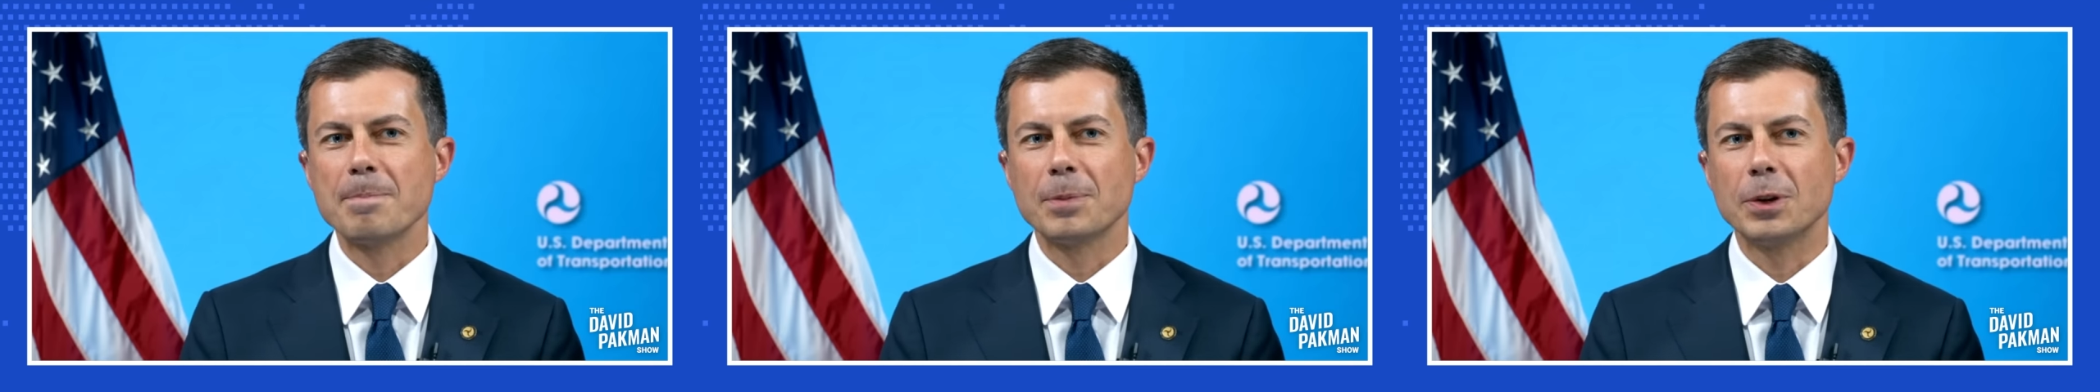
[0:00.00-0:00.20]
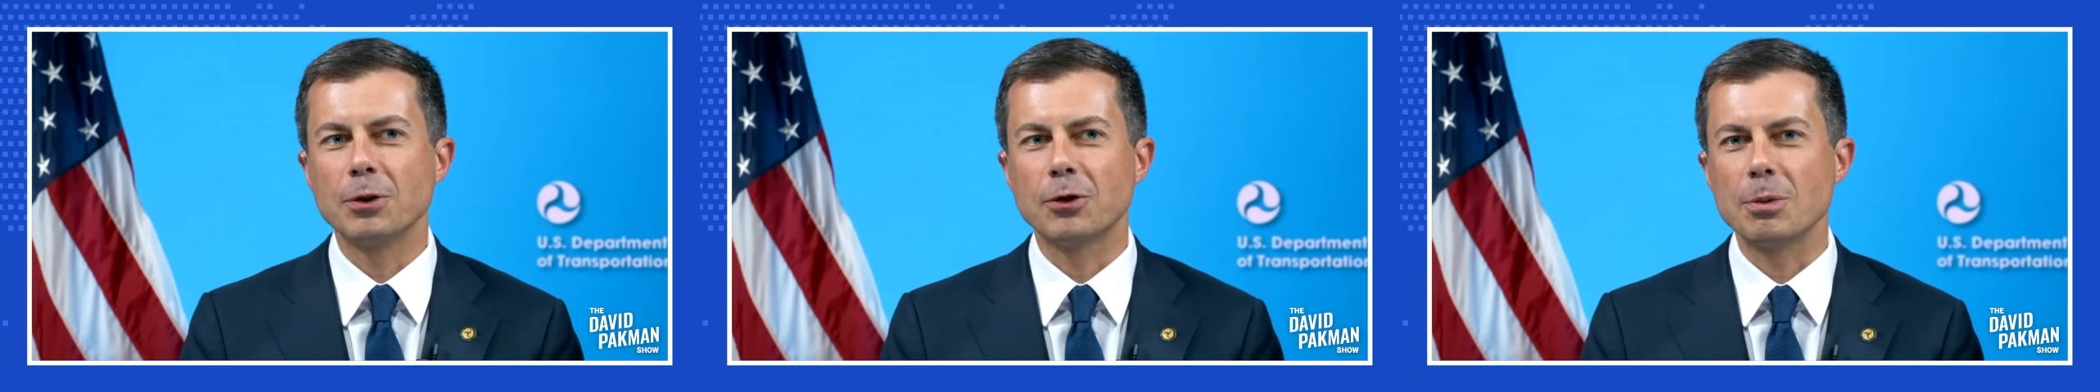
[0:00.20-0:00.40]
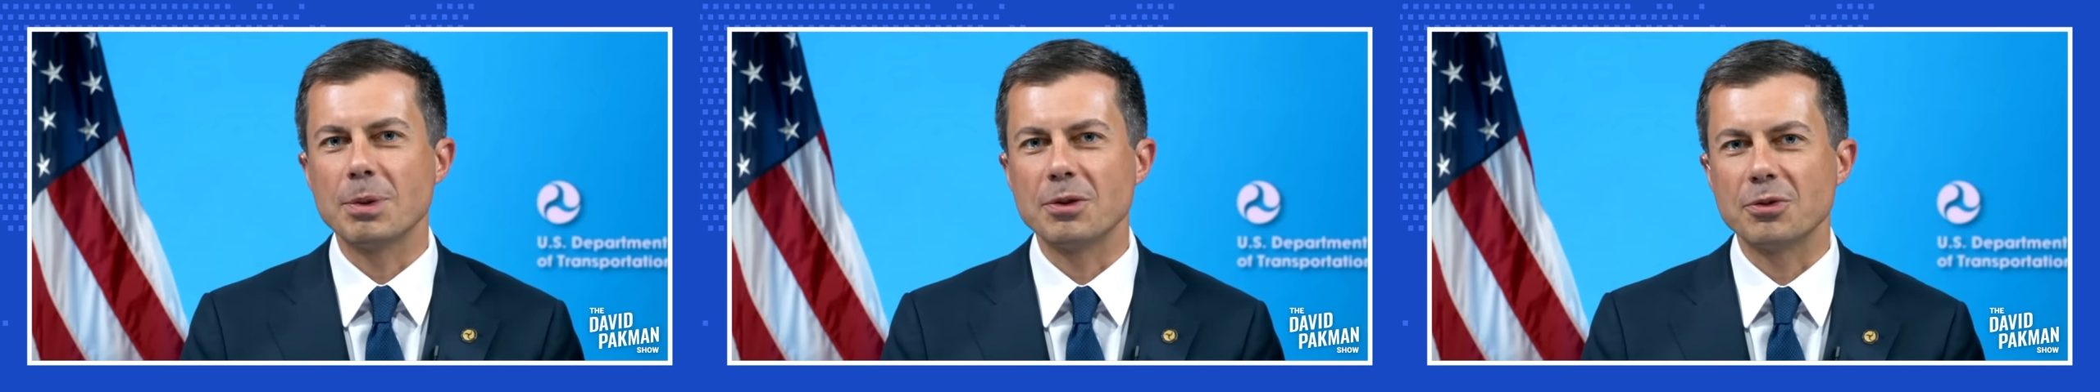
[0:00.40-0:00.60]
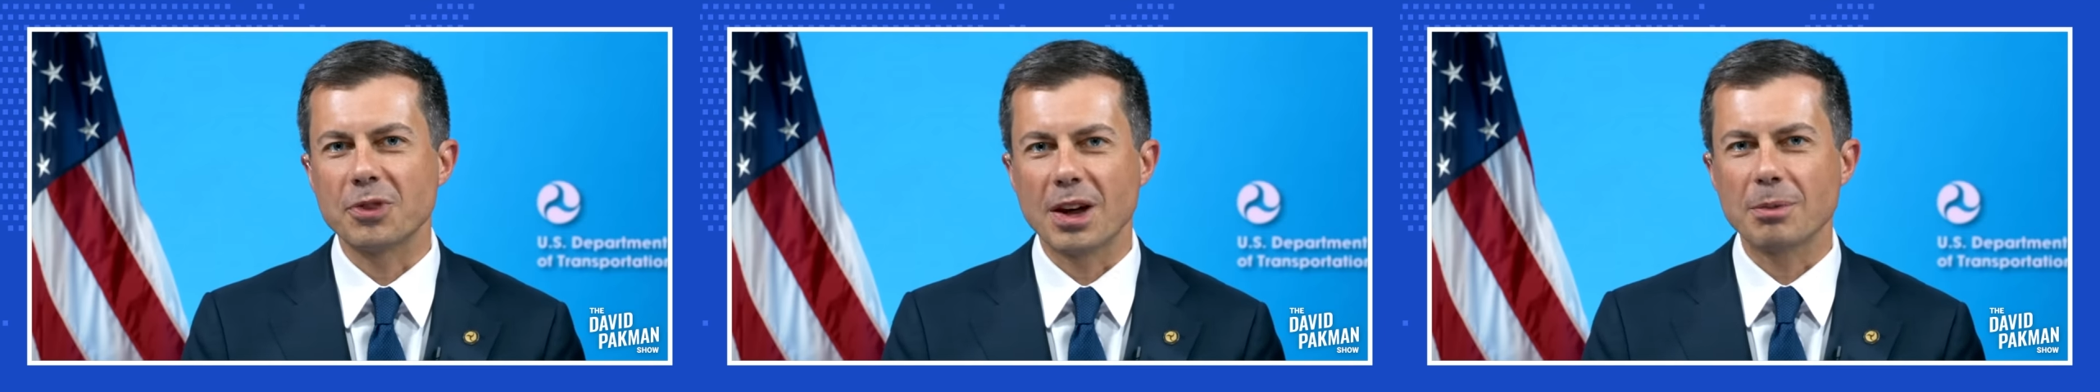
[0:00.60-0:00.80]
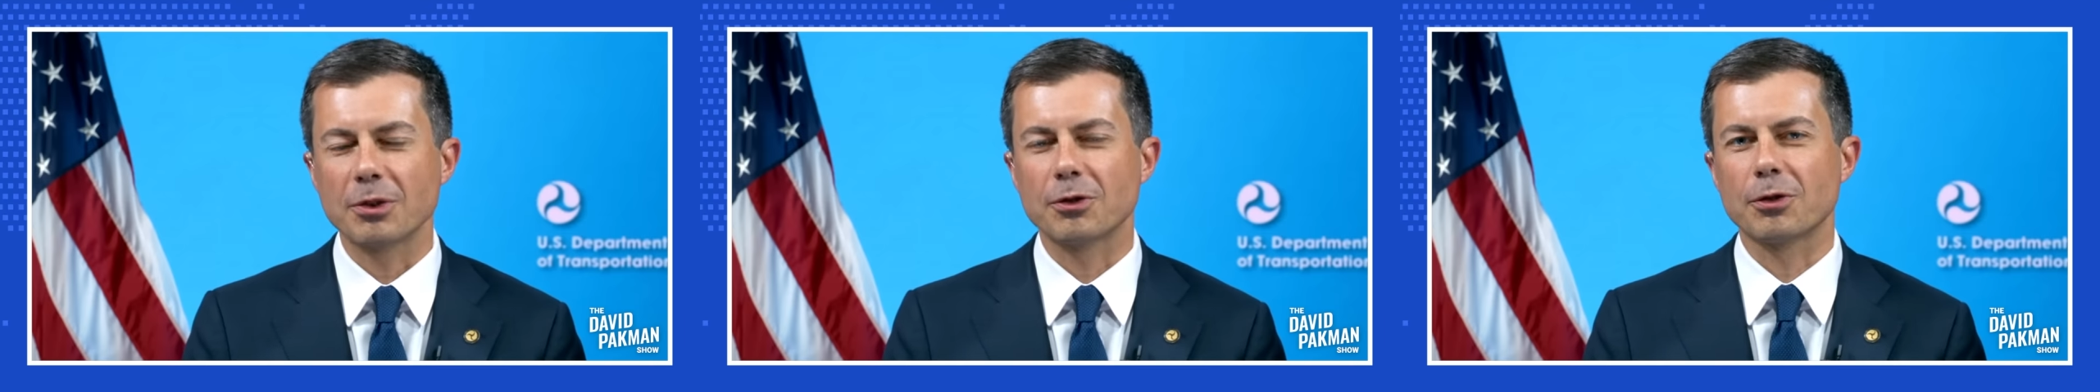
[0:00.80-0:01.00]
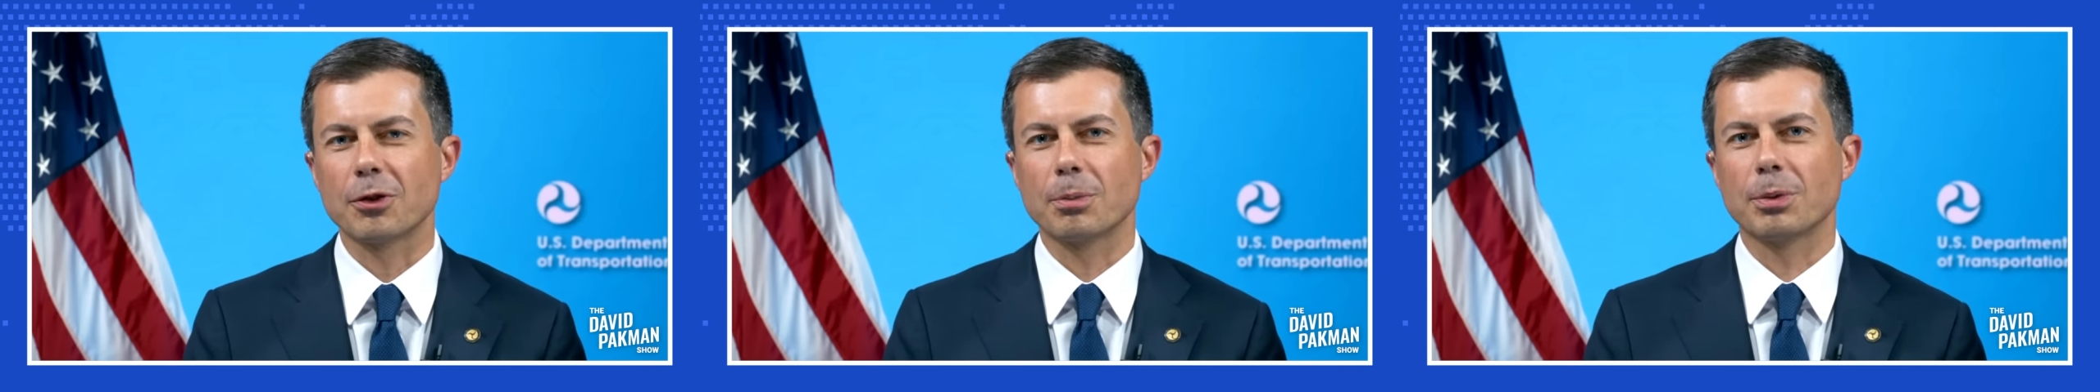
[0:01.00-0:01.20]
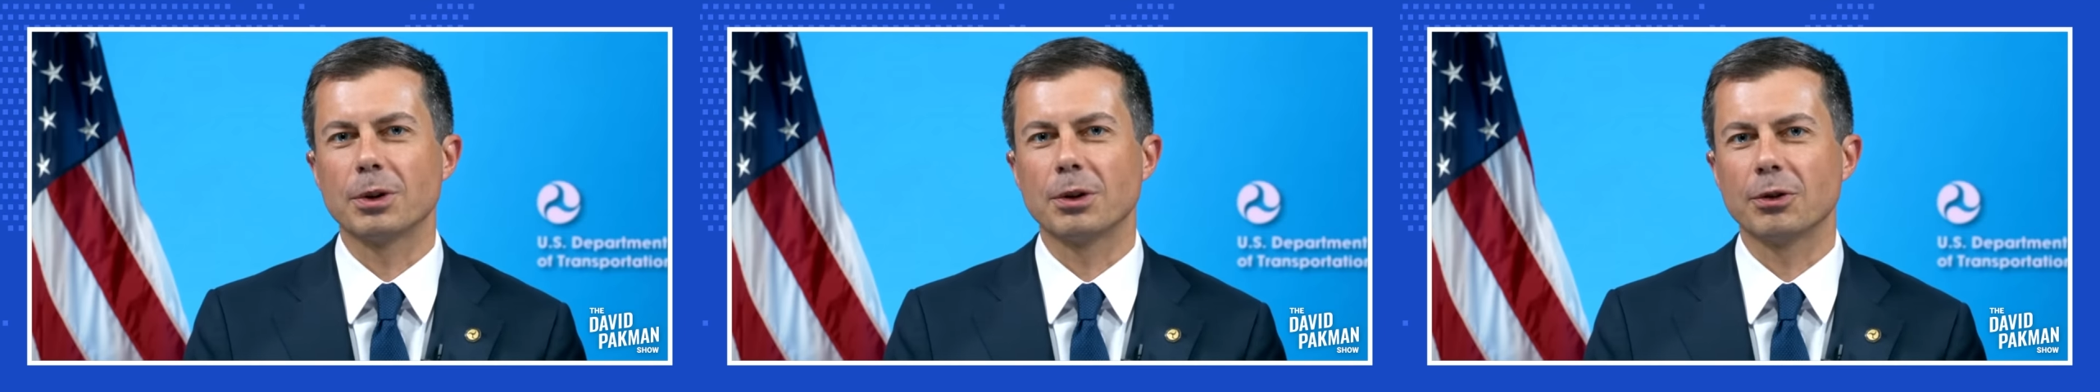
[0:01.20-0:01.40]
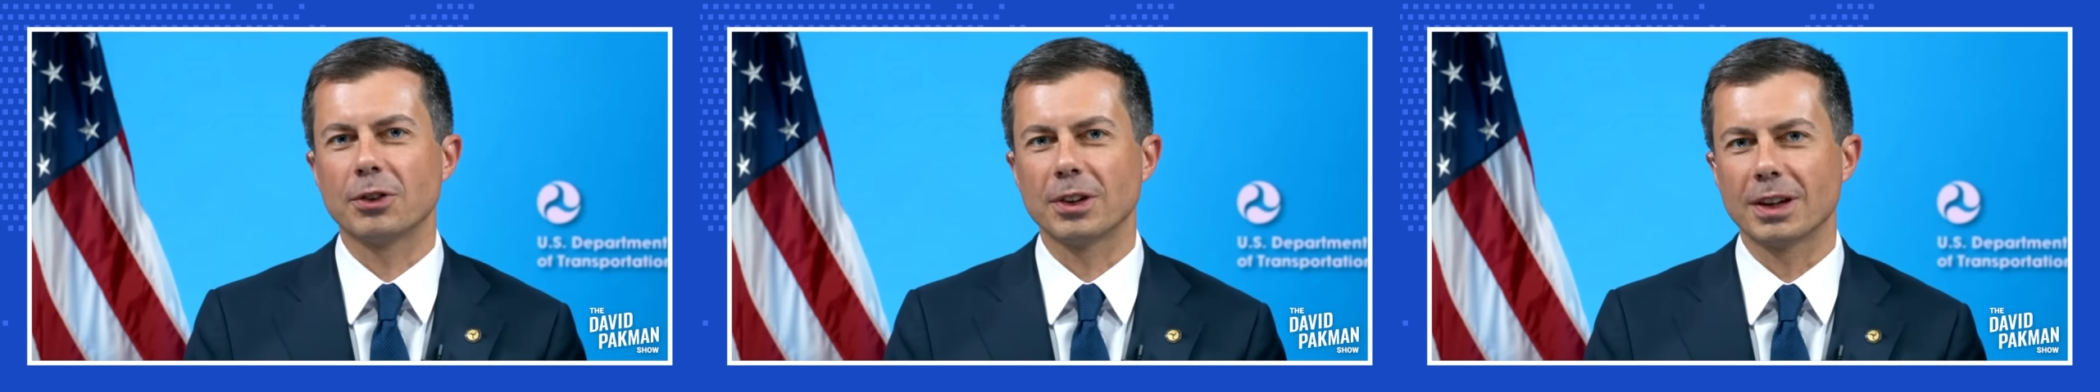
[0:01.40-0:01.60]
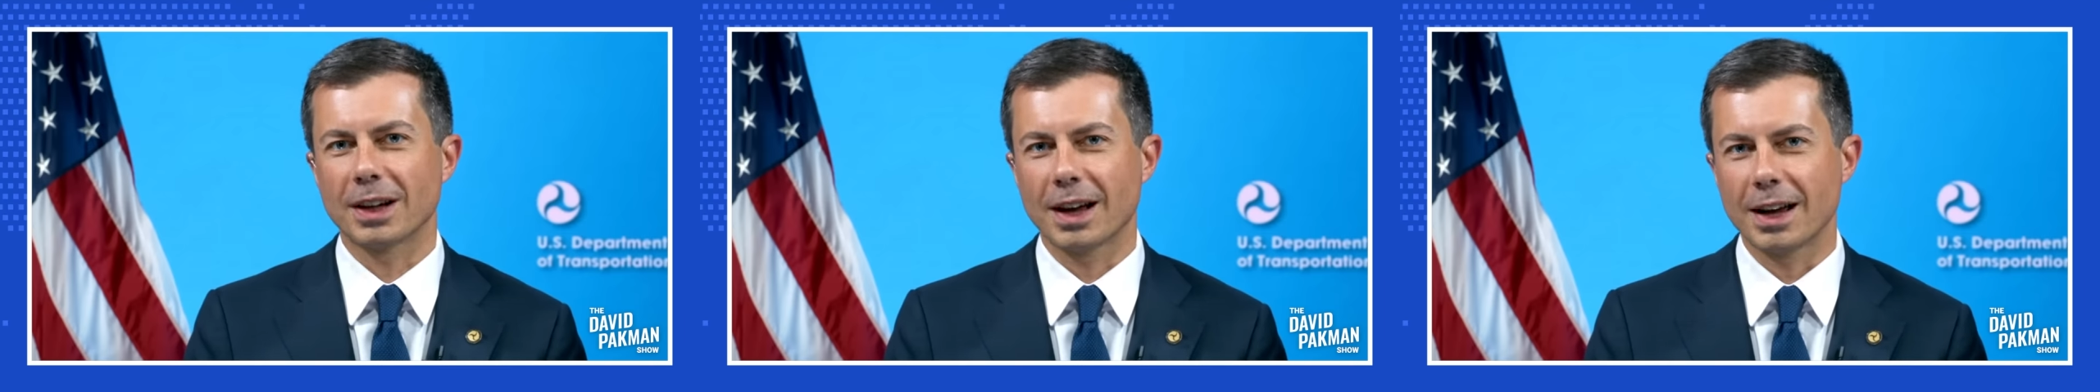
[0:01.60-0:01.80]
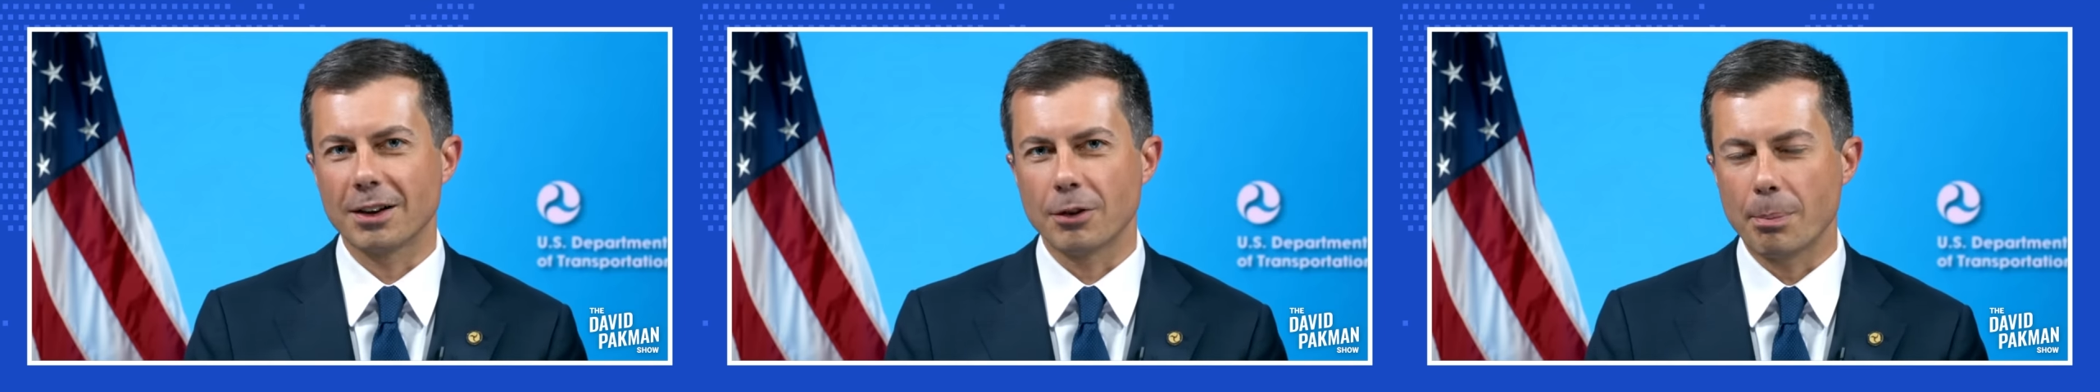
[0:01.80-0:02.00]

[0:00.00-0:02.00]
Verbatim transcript: used to be famous for producing a kind of a